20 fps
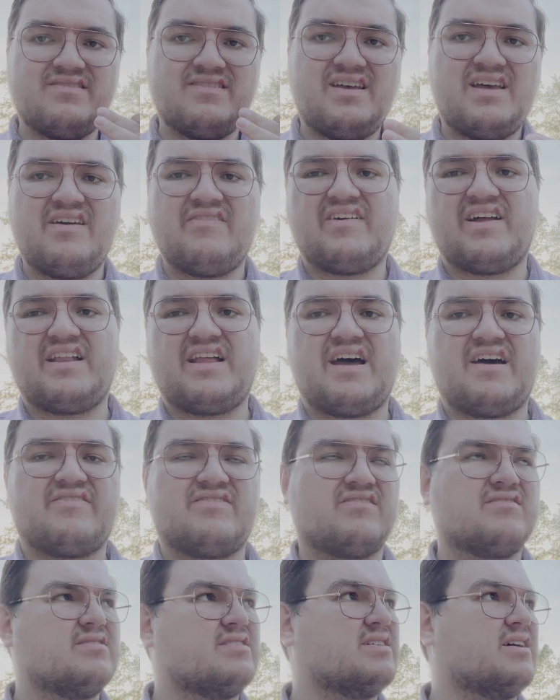It fell off.
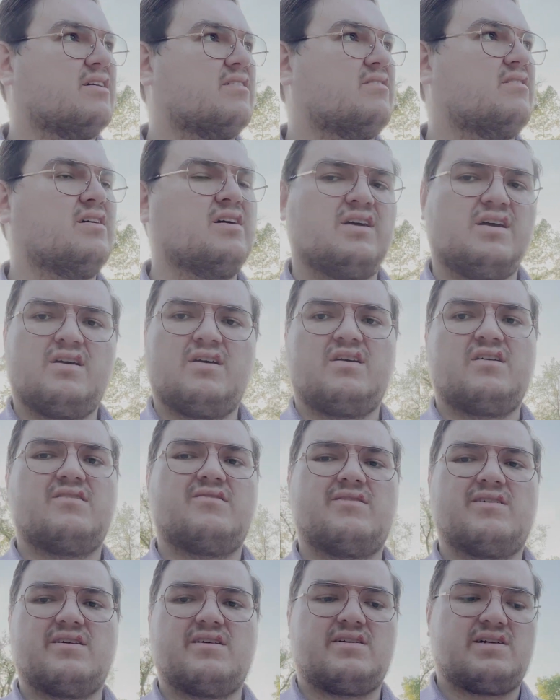So
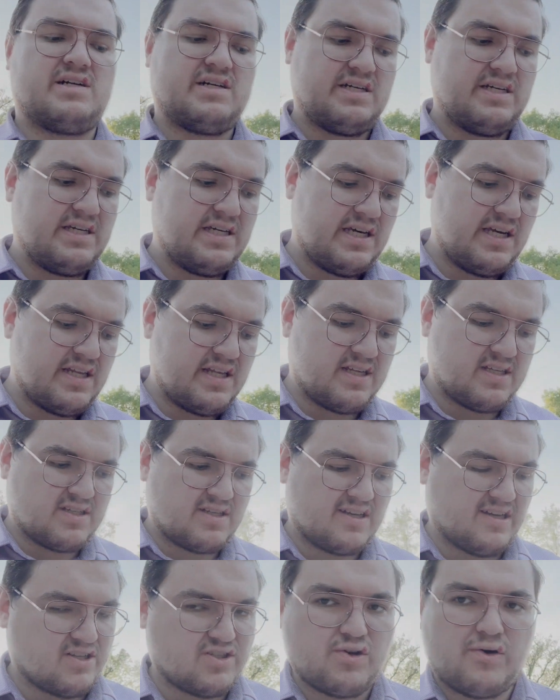we're eating,
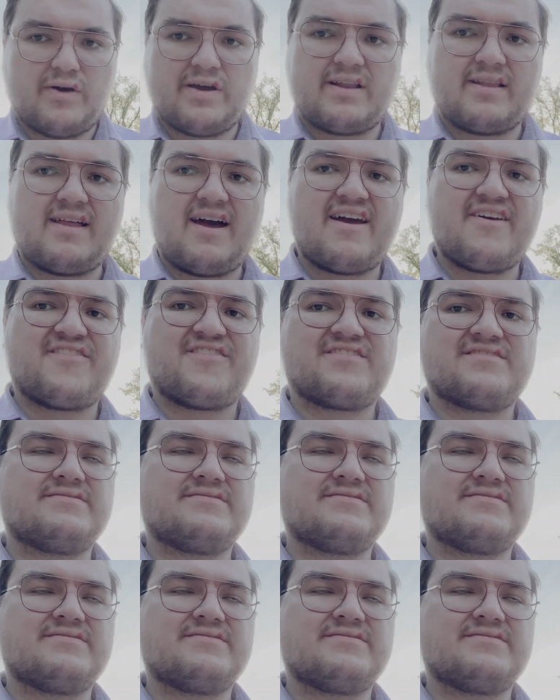enjoying life.